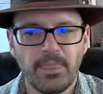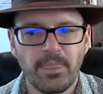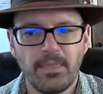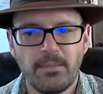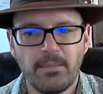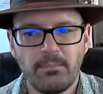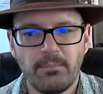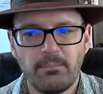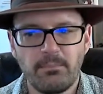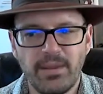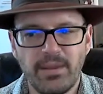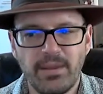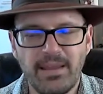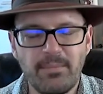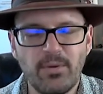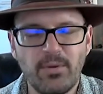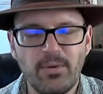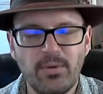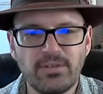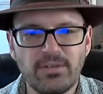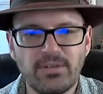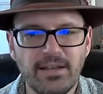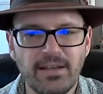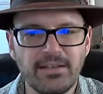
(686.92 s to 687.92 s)
But that
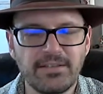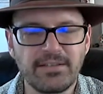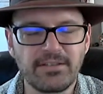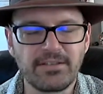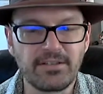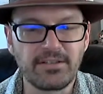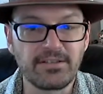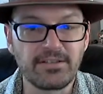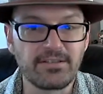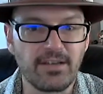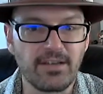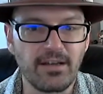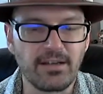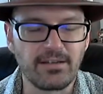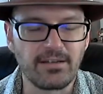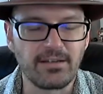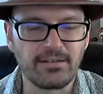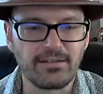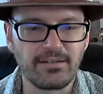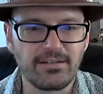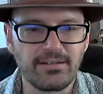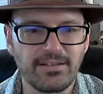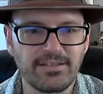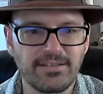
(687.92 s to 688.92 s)
most likely is a good
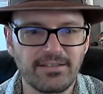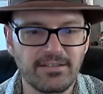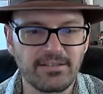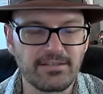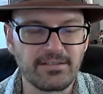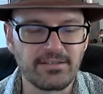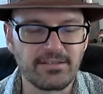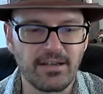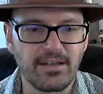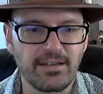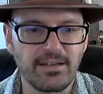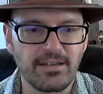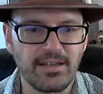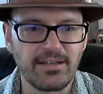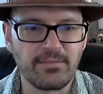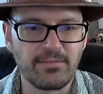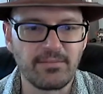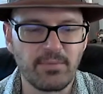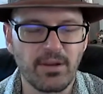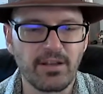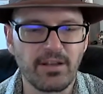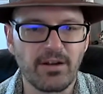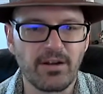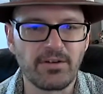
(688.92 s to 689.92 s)
sign. It's a good sign that you
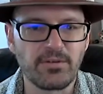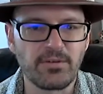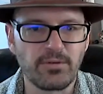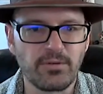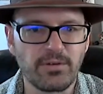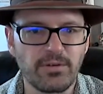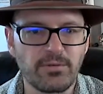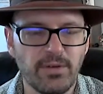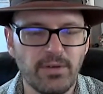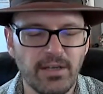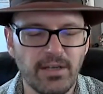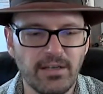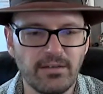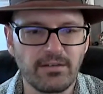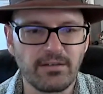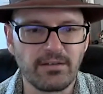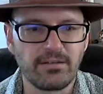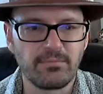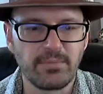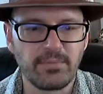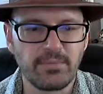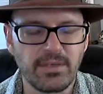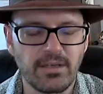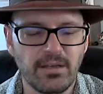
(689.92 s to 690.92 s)
probably are doing it right,
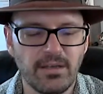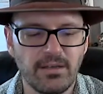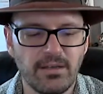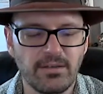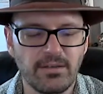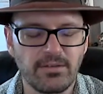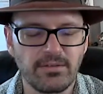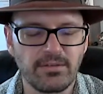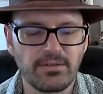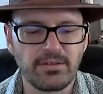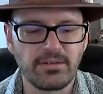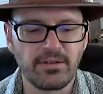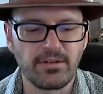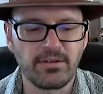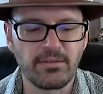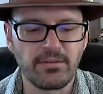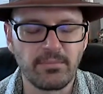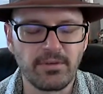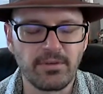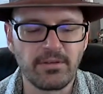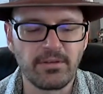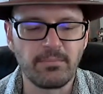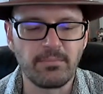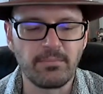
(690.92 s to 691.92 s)
because
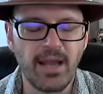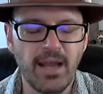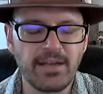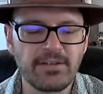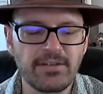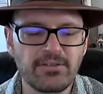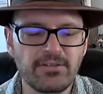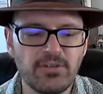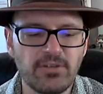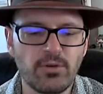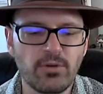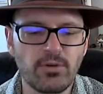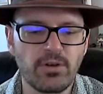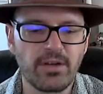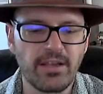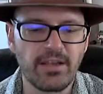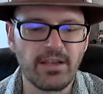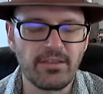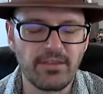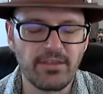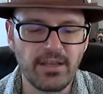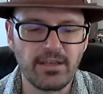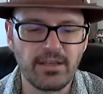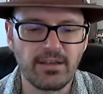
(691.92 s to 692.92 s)
the mind is so good
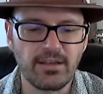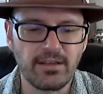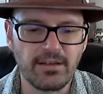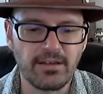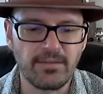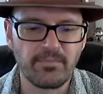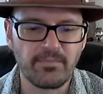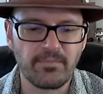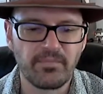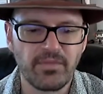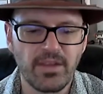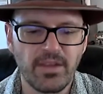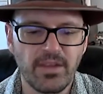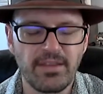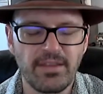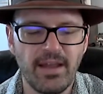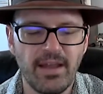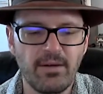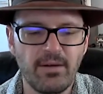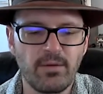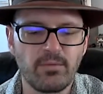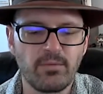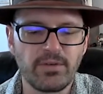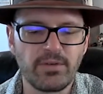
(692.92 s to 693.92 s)
at thinking
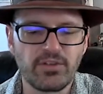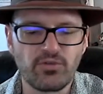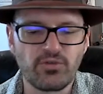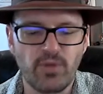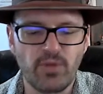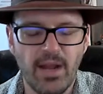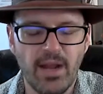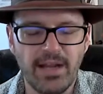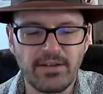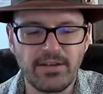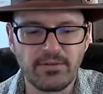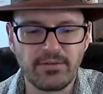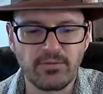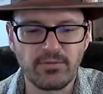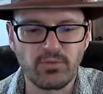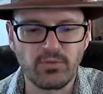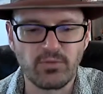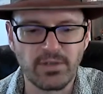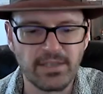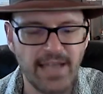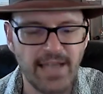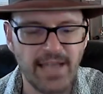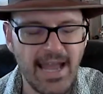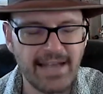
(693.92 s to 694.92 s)
that when we try to
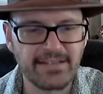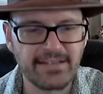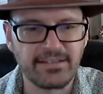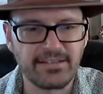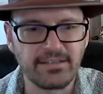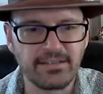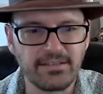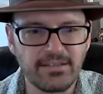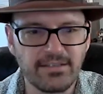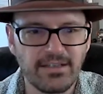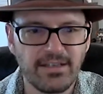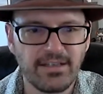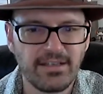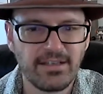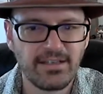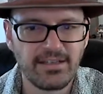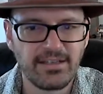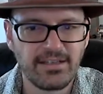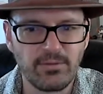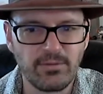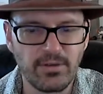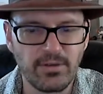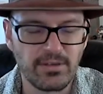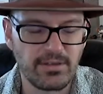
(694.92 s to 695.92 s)
relax it,
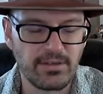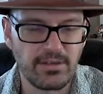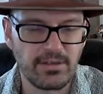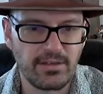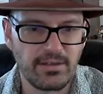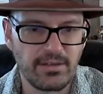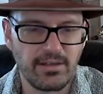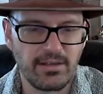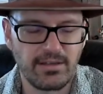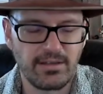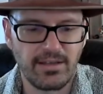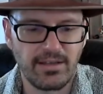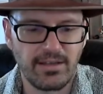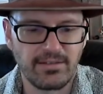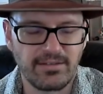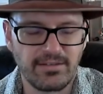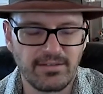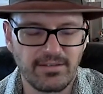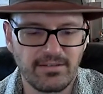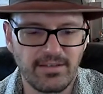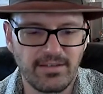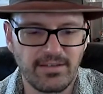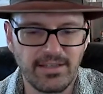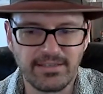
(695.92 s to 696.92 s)
well, it
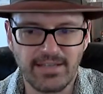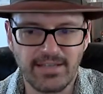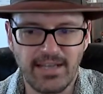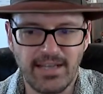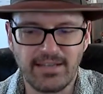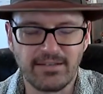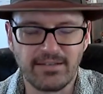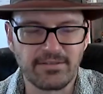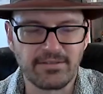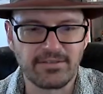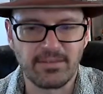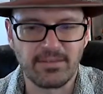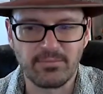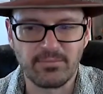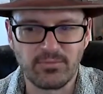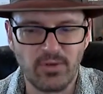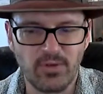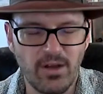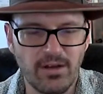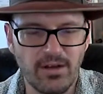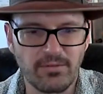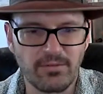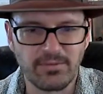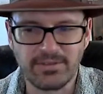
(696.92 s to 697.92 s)
thinks, hey, there's something
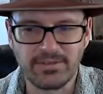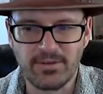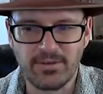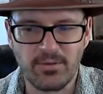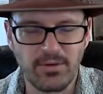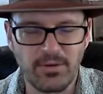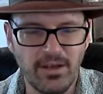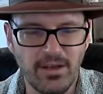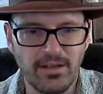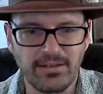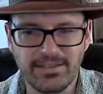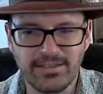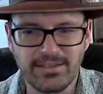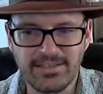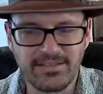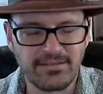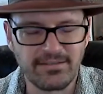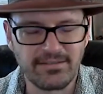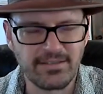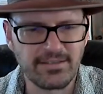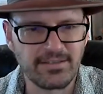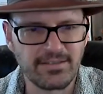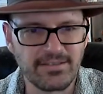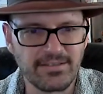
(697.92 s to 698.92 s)
wrong. What's going on? This
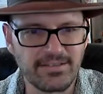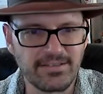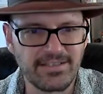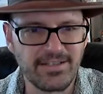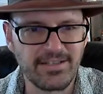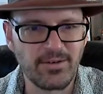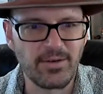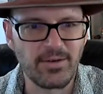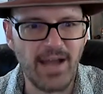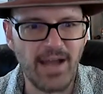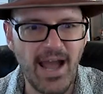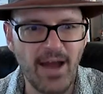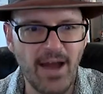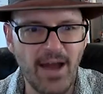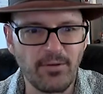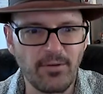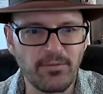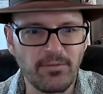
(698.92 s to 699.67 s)
is out